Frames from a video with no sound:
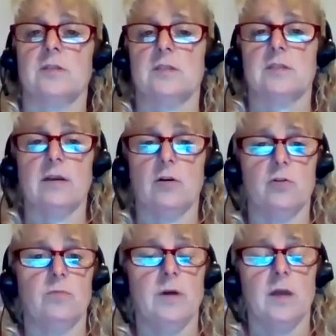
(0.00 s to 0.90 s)
stay
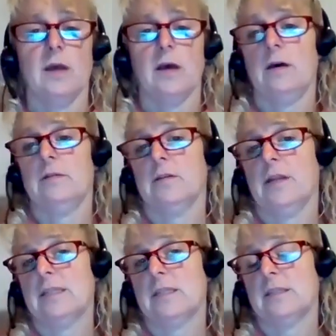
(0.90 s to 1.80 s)
home, their
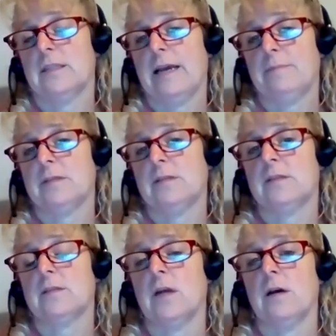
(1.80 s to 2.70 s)
license
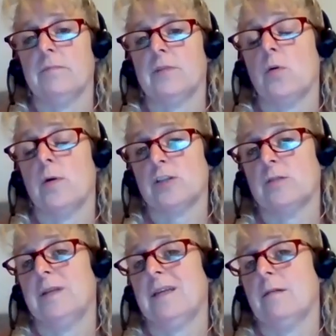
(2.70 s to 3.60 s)
lapses. The question
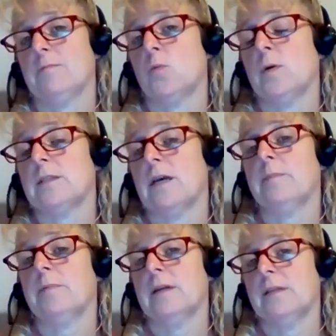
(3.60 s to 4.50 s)
becomes, what type
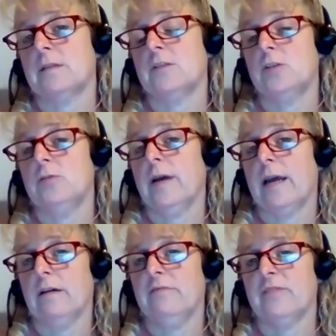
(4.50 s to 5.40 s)
of license do you
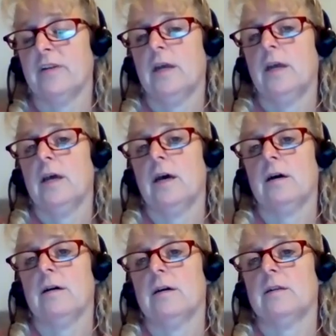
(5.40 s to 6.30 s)
have,
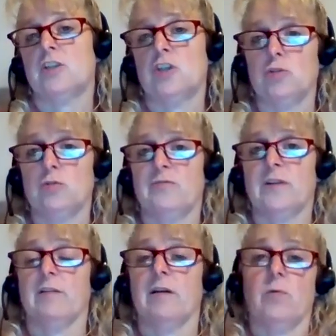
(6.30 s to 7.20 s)
to
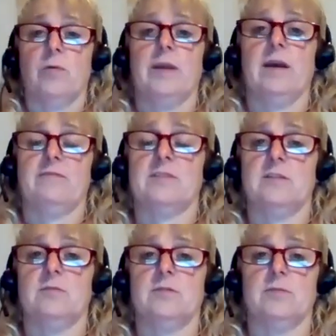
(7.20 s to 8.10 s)
figure out what we have to
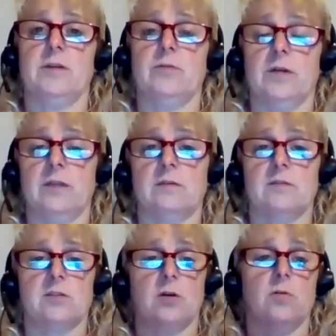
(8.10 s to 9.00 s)
do to renew it.
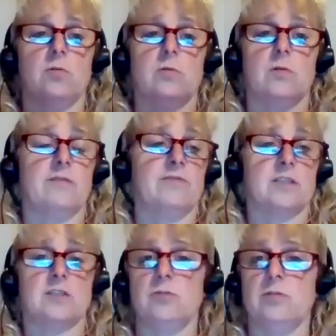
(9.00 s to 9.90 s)
So if it's
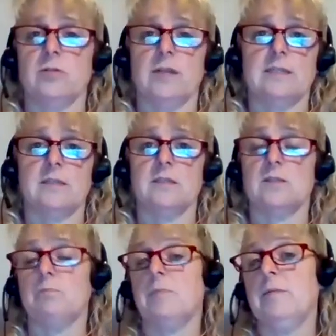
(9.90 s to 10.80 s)
a 2-year
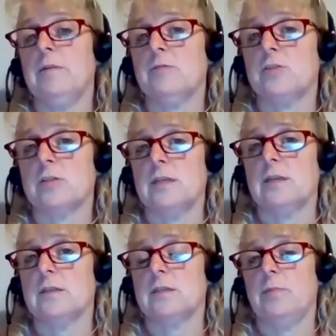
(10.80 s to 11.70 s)
license, maybe you just need
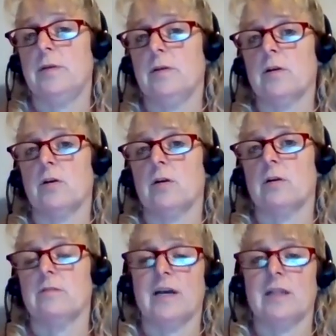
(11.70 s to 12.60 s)
a CPR card,
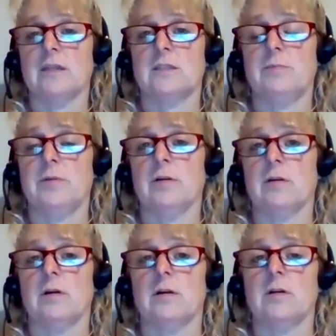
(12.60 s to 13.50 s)
a valid CPR
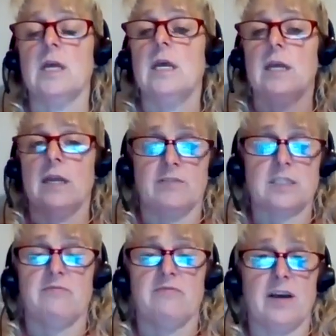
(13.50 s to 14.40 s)
card. If it's
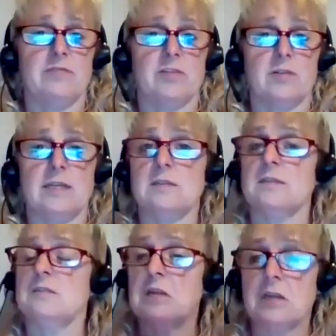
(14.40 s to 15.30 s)
the 5-year
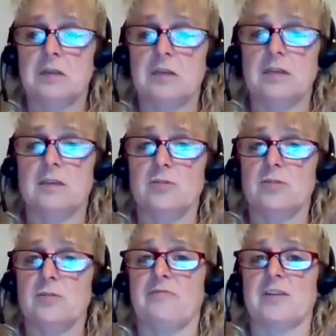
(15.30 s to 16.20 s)
license, you need to do
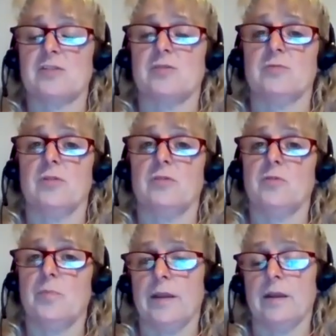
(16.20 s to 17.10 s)
the professional
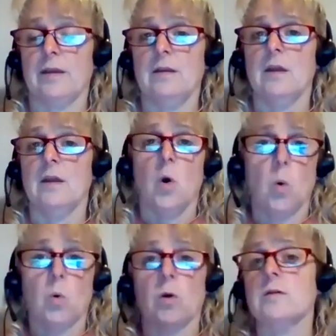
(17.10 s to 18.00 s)
growth plan
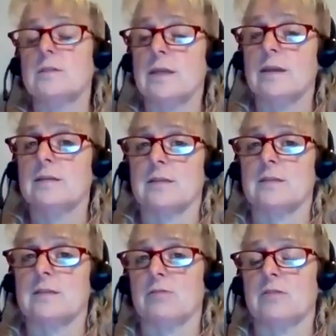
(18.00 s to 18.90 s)
or take 6
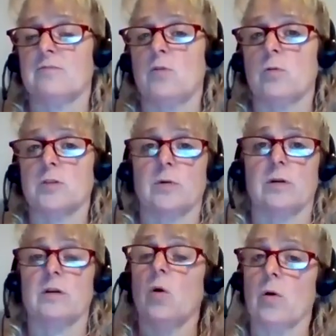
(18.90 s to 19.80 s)
hours of
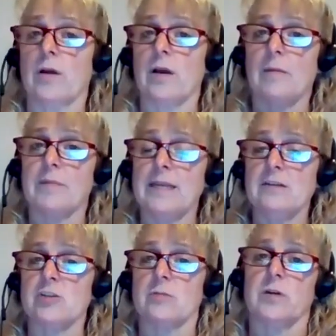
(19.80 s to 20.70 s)
coursework, or a
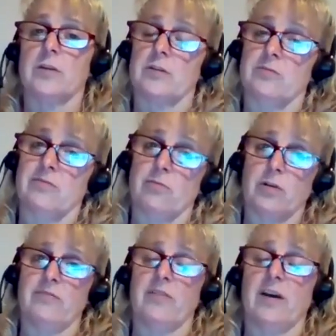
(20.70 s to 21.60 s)
combination where you could do
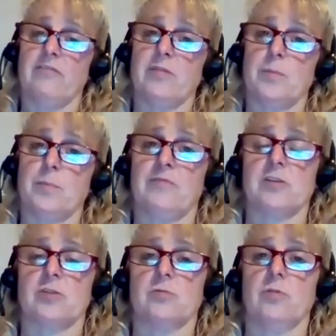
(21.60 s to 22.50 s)
45 of the
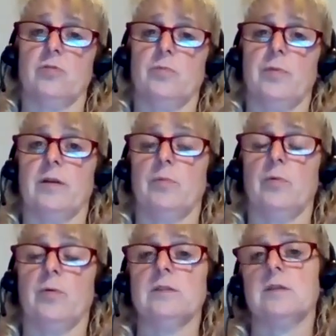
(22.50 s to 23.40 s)
professional growth plan
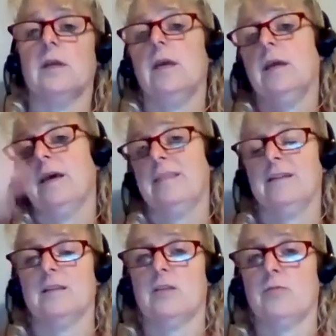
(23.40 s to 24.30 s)
points and
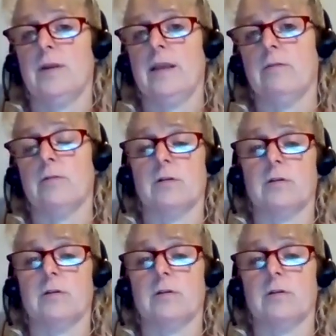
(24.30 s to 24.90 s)
then 3-hour